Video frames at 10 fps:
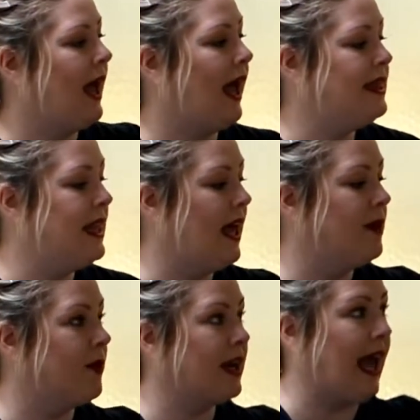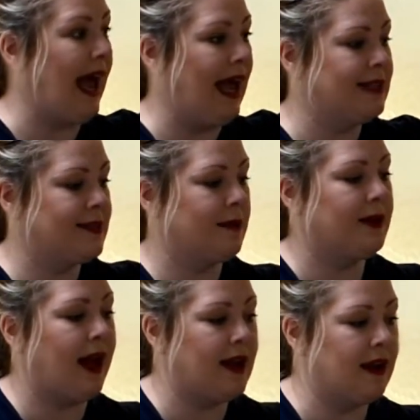And then we're going to add
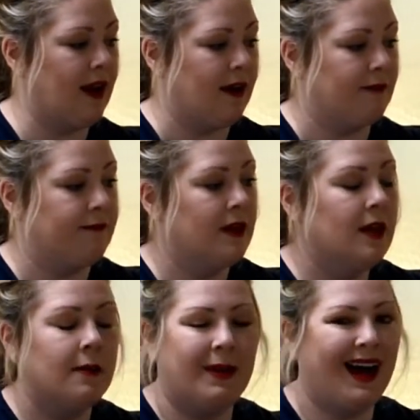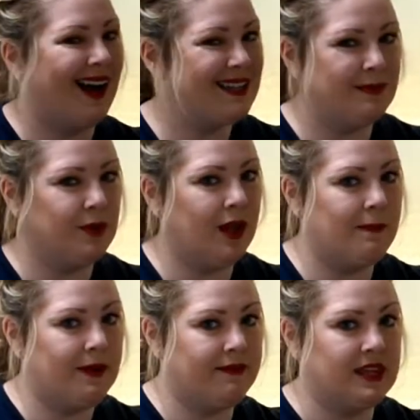some kind of possible
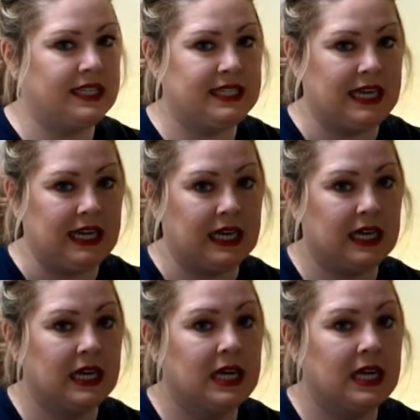above the sink